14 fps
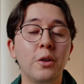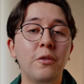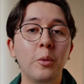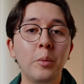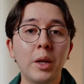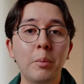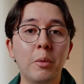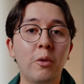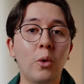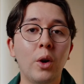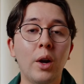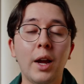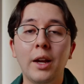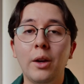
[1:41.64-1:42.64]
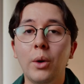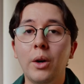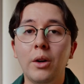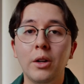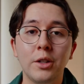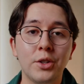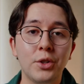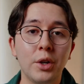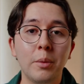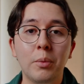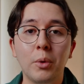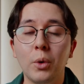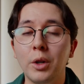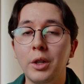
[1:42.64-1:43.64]
for me, before I go out on a trip
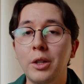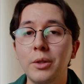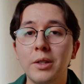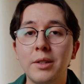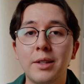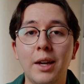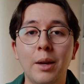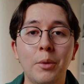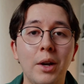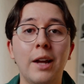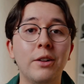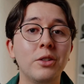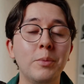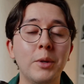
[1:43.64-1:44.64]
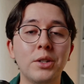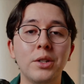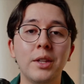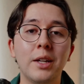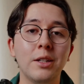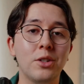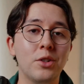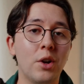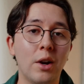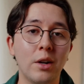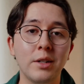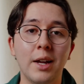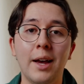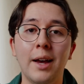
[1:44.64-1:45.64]
or use this camera, I just make sure that it's
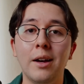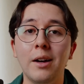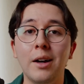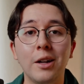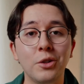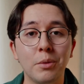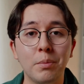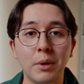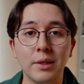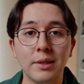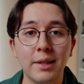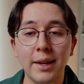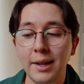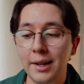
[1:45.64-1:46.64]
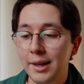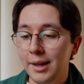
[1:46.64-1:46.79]
charged at 100%.